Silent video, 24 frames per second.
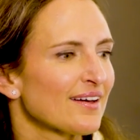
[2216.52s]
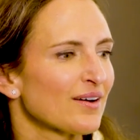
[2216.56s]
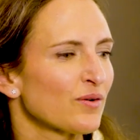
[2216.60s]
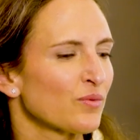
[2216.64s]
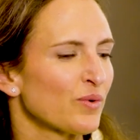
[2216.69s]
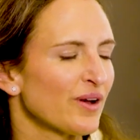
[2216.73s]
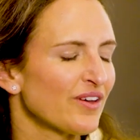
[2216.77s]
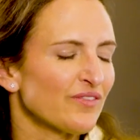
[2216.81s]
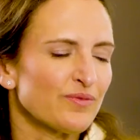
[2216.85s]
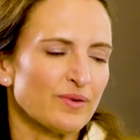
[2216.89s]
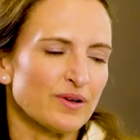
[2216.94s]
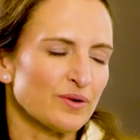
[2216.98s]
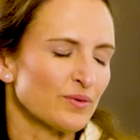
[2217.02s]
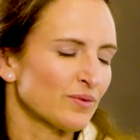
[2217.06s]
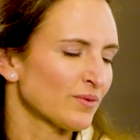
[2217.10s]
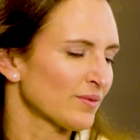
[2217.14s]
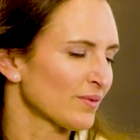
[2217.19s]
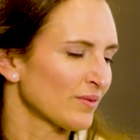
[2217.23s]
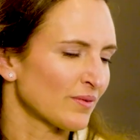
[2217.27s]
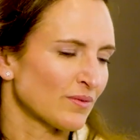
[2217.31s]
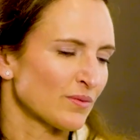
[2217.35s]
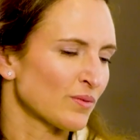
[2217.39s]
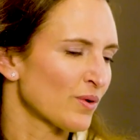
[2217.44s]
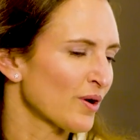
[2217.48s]
we've
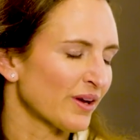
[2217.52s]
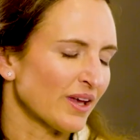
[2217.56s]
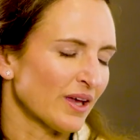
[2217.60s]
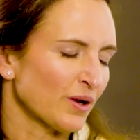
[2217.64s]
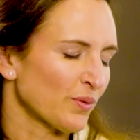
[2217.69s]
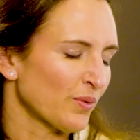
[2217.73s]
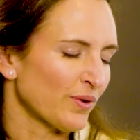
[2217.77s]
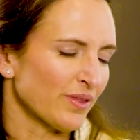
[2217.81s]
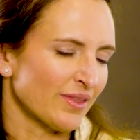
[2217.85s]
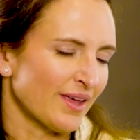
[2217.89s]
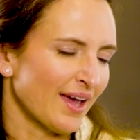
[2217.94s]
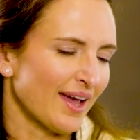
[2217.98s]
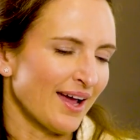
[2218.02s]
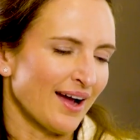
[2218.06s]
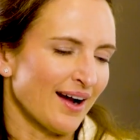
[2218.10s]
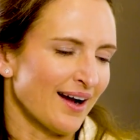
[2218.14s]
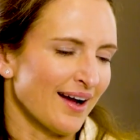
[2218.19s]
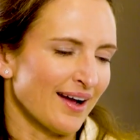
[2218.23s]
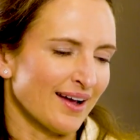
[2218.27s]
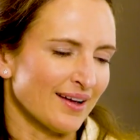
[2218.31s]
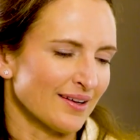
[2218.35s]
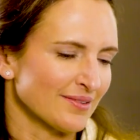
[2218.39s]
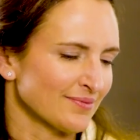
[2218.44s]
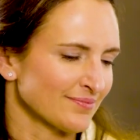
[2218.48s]
been working with
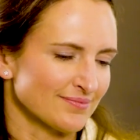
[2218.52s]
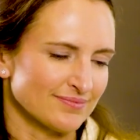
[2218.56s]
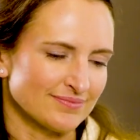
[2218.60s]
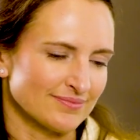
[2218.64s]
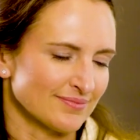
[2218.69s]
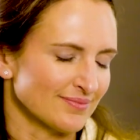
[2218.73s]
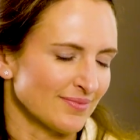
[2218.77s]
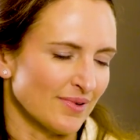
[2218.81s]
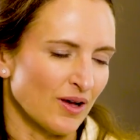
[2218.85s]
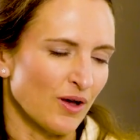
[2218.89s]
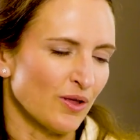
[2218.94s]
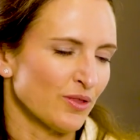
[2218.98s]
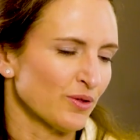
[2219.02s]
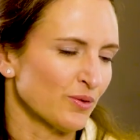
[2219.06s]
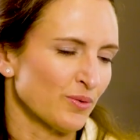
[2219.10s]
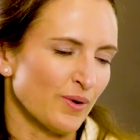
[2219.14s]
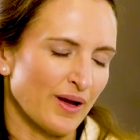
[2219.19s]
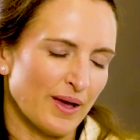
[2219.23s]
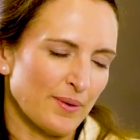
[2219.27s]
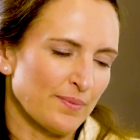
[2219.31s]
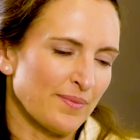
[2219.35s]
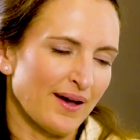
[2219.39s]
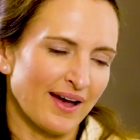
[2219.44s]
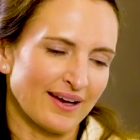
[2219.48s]
AI all the
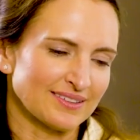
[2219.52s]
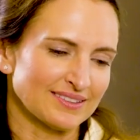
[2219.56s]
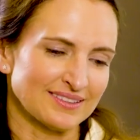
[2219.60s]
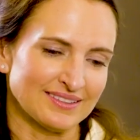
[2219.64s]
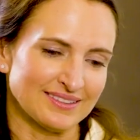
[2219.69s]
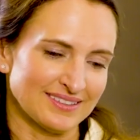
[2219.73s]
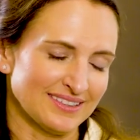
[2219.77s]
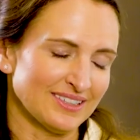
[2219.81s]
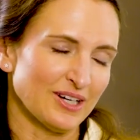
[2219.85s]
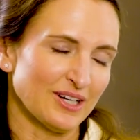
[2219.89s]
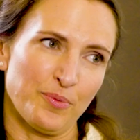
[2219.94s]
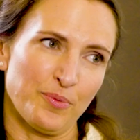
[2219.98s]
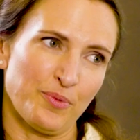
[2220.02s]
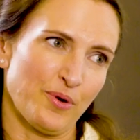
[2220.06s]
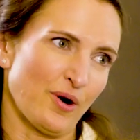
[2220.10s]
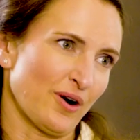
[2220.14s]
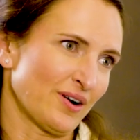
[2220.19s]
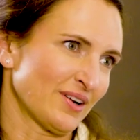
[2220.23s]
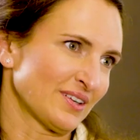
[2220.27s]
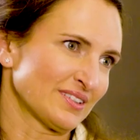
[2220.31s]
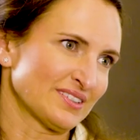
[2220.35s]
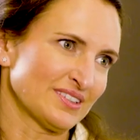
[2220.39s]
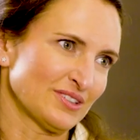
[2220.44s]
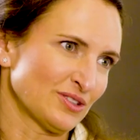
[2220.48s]
way back since
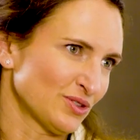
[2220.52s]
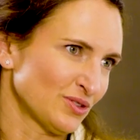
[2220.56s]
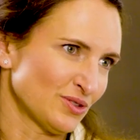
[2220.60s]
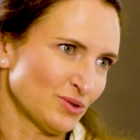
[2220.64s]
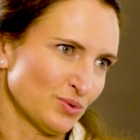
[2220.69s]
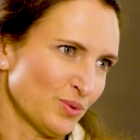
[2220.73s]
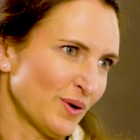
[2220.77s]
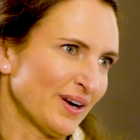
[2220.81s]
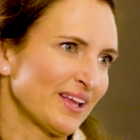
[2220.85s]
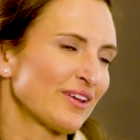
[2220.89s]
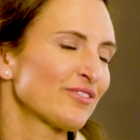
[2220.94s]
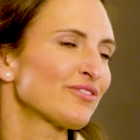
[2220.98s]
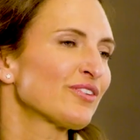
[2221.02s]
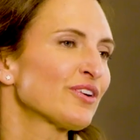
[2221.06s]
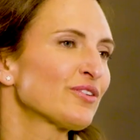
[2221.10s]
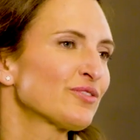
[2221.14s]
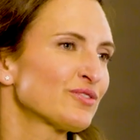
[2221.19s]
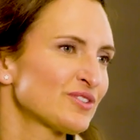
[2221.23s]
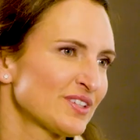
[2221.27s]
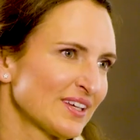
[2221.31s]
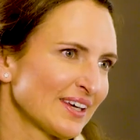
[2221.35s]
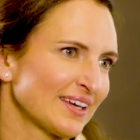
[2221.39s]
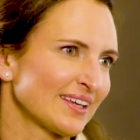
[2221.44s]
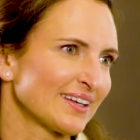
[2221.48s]
products in
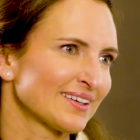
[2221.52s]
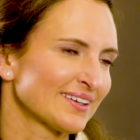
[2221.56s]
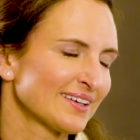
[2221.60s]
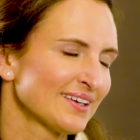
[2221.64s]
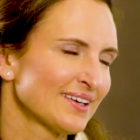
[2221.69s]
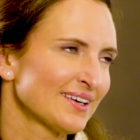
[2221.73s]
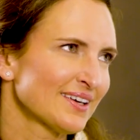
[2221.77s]
2015.